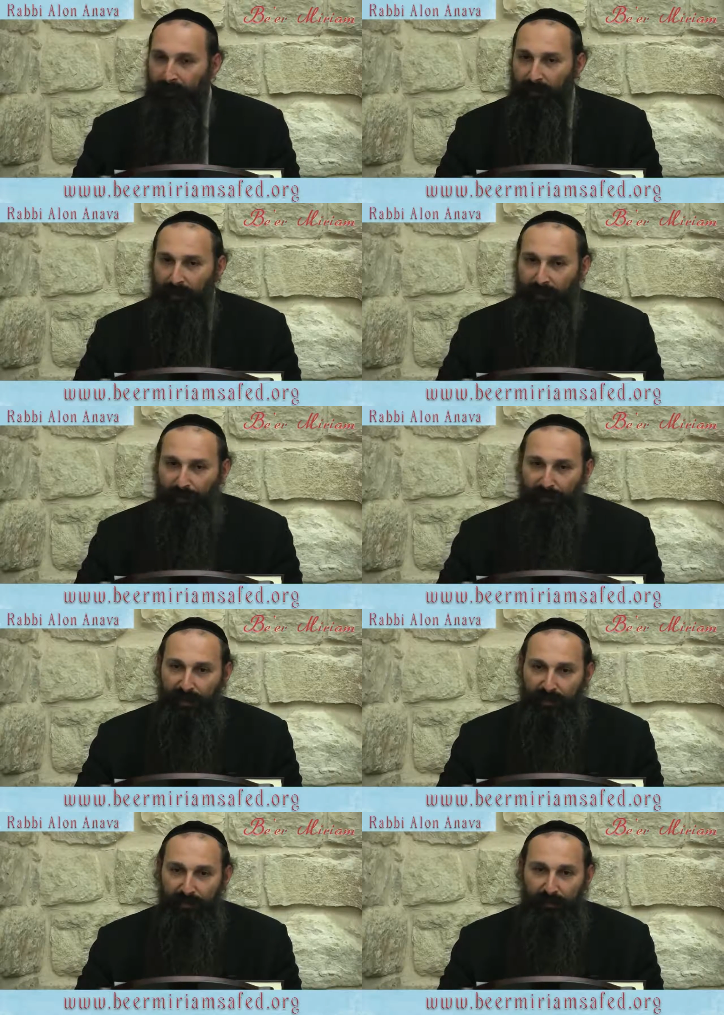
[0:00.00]
Needless to
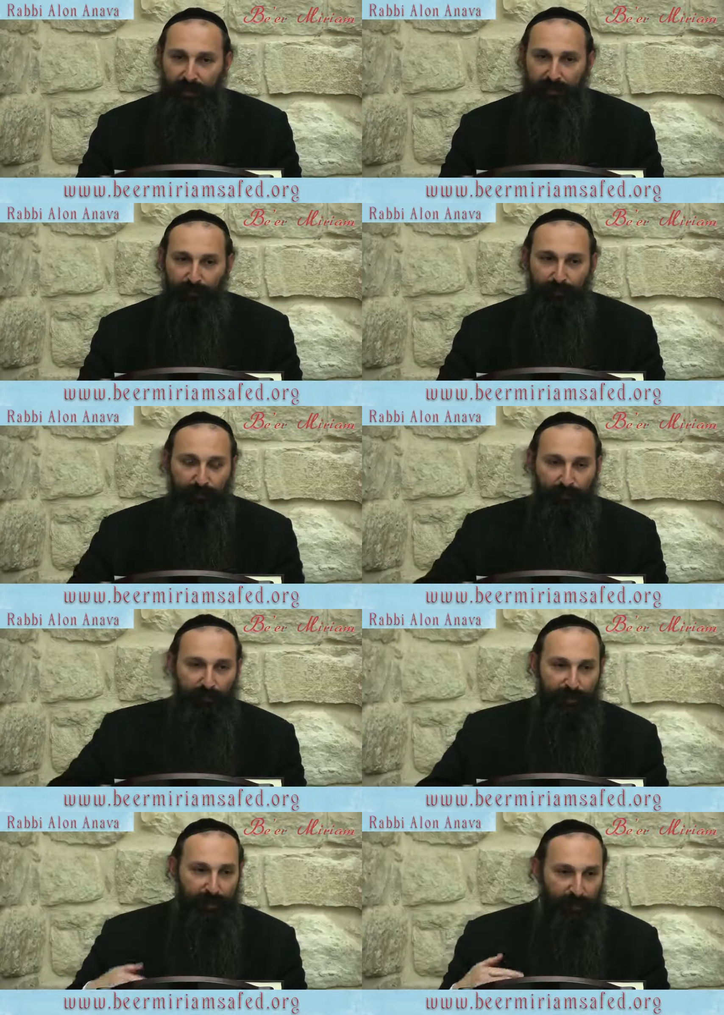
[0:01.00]
say, that's what we were
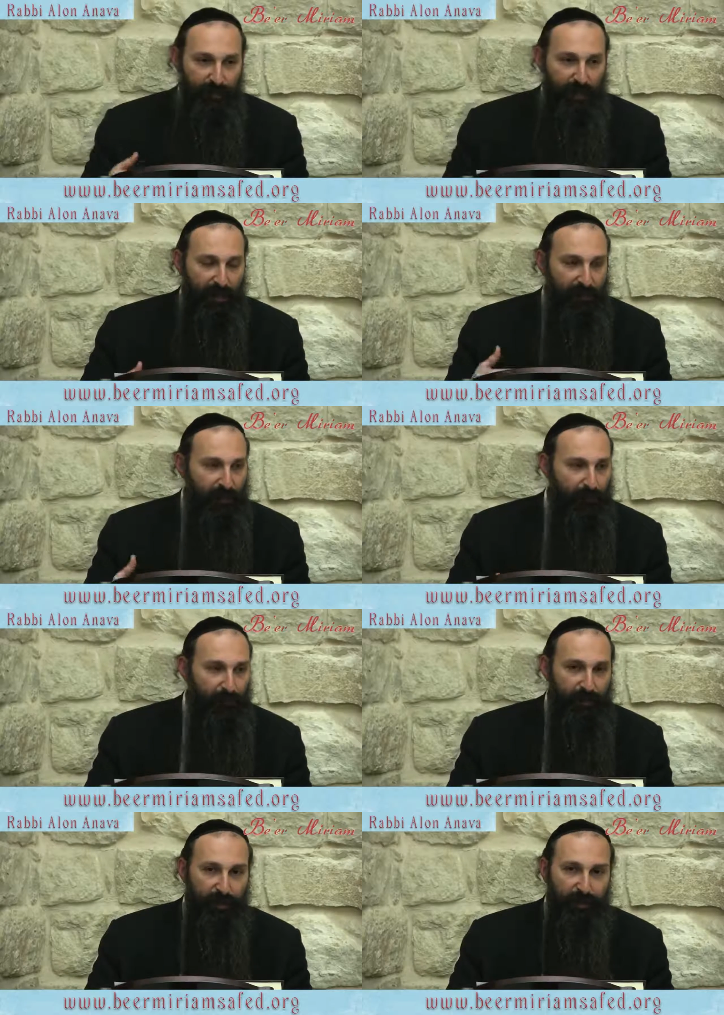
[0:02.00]
saying the last
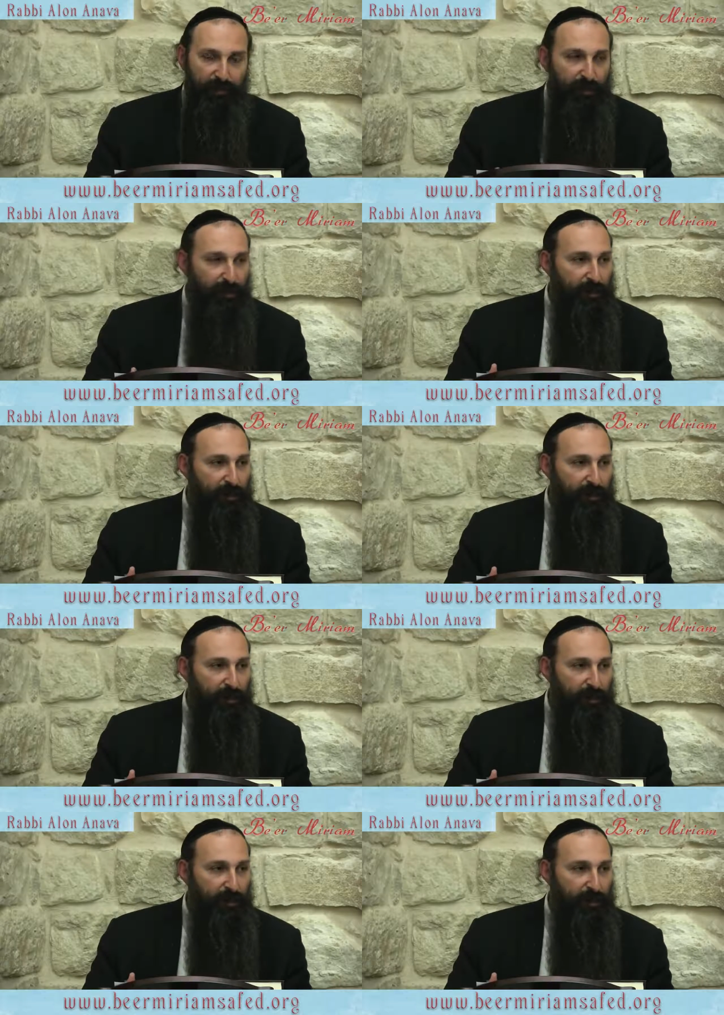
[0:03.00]
couple of days,